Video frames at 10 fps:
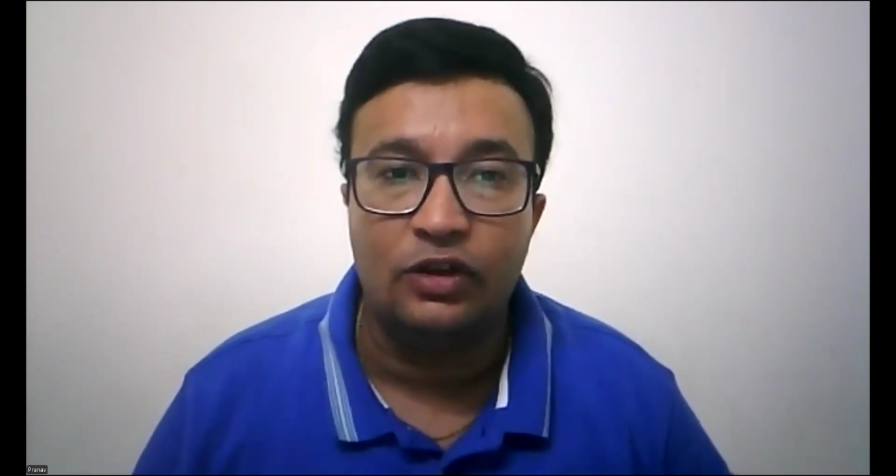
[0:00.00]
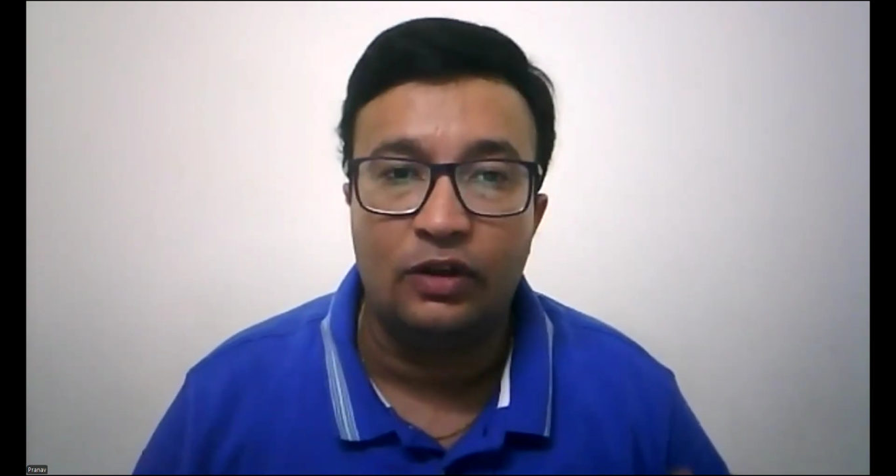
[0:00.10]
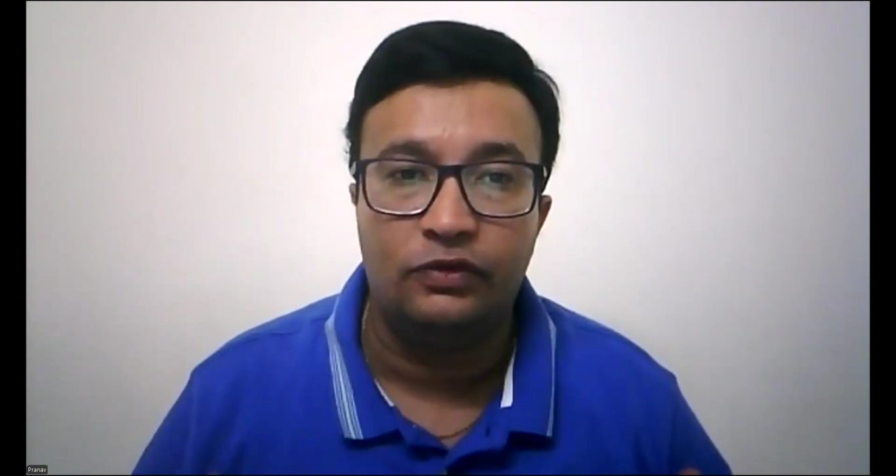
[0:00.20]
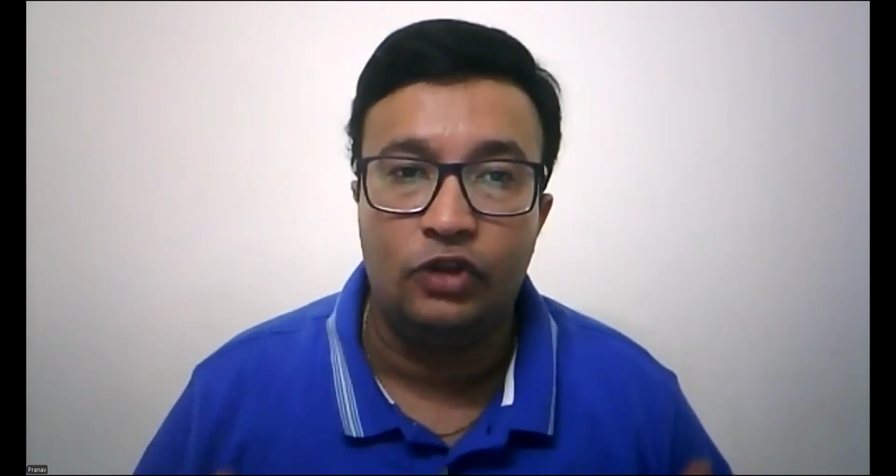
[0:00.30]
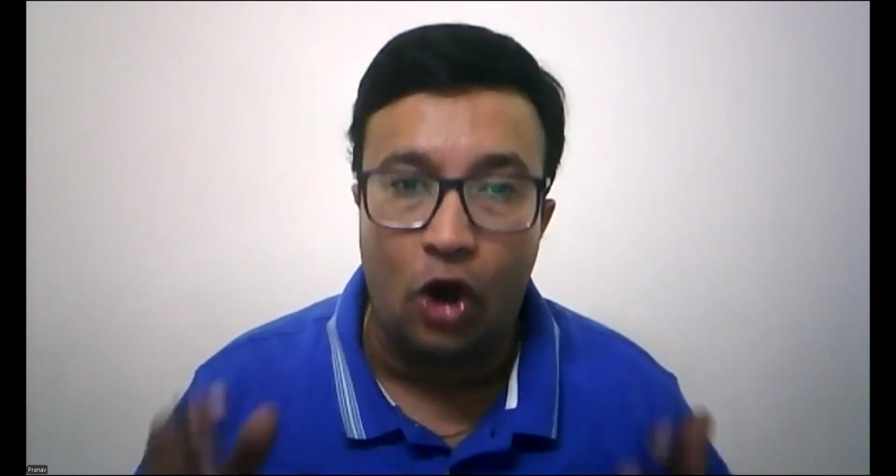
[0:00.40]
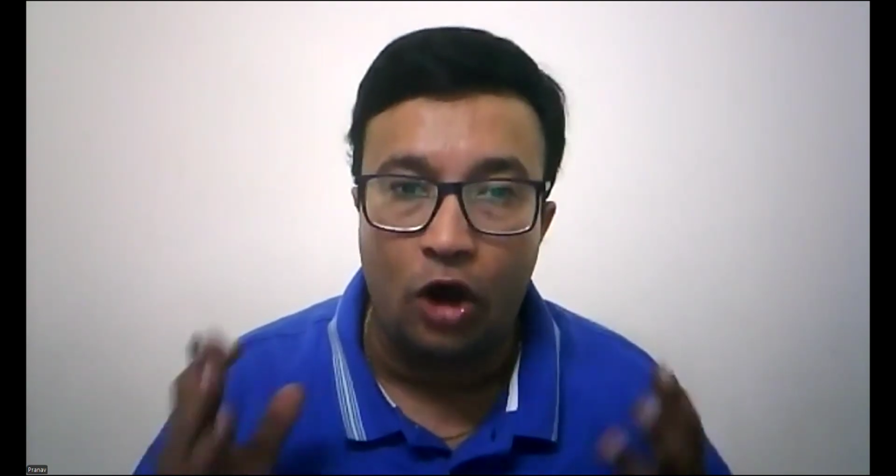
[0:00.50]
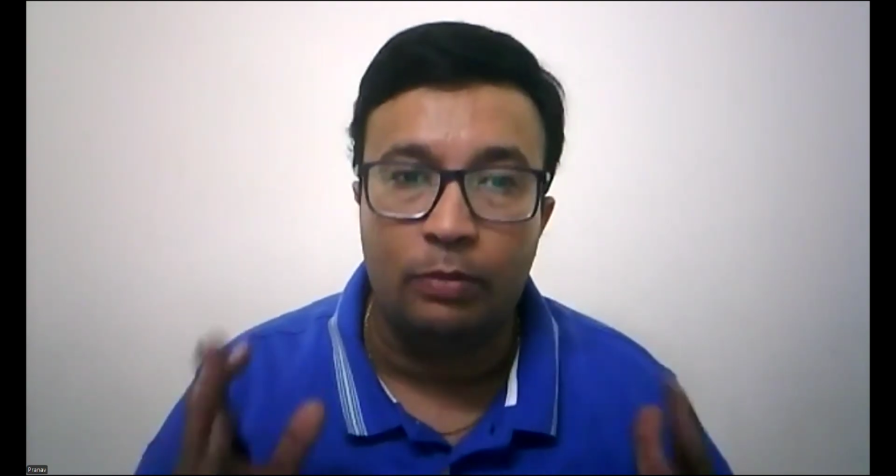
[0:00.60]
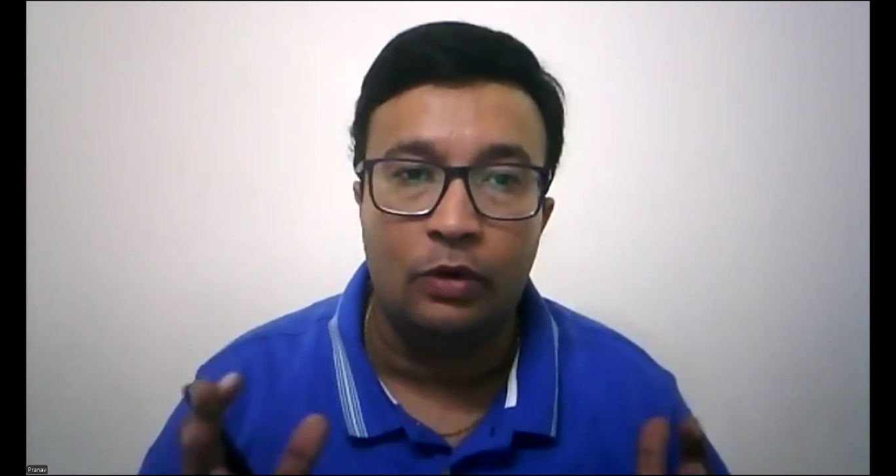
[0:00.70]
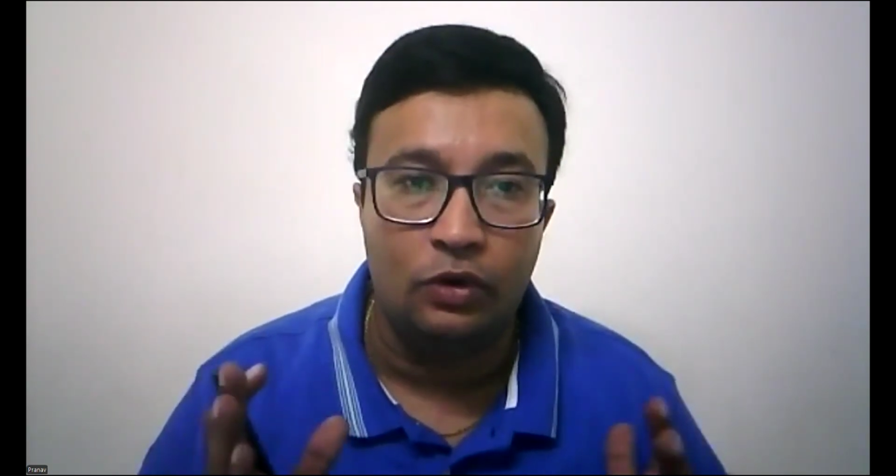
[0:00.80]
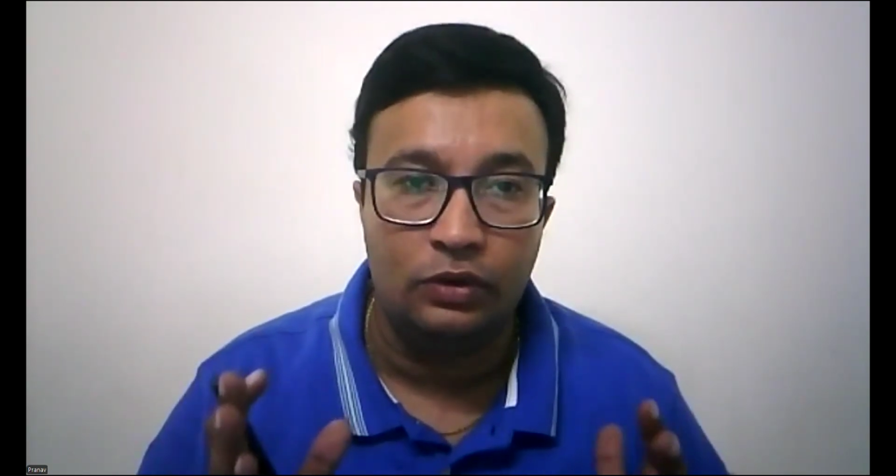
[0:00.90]
of
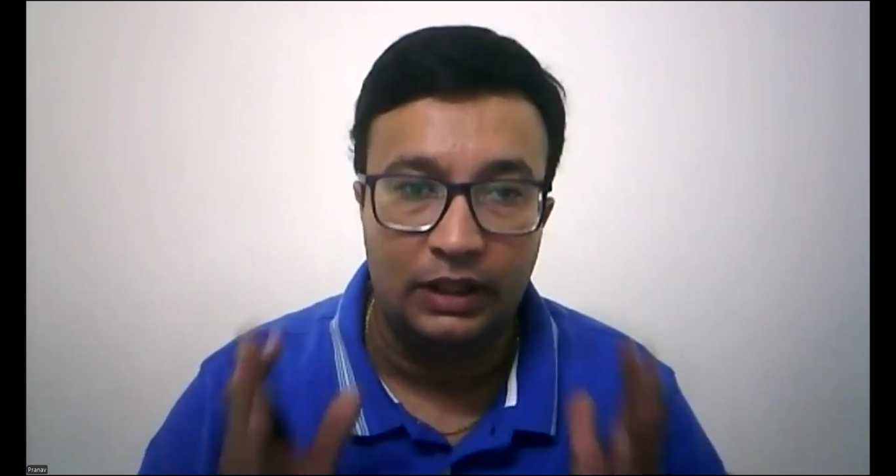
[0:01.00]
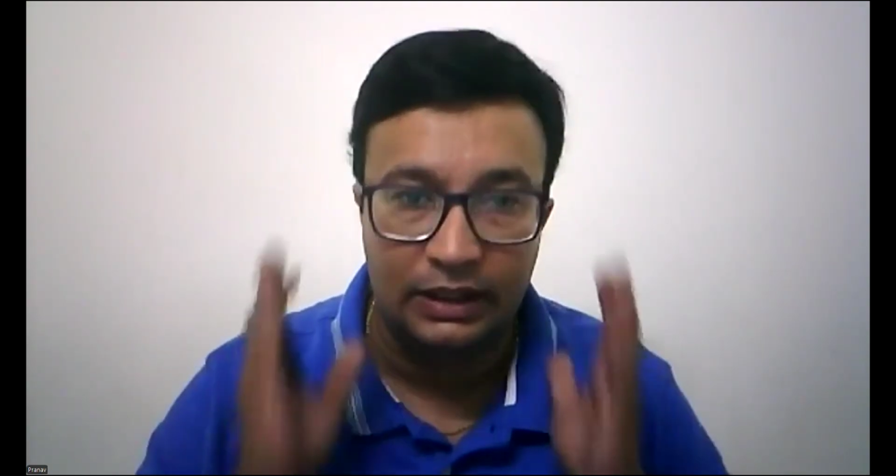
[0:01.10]
jawbone,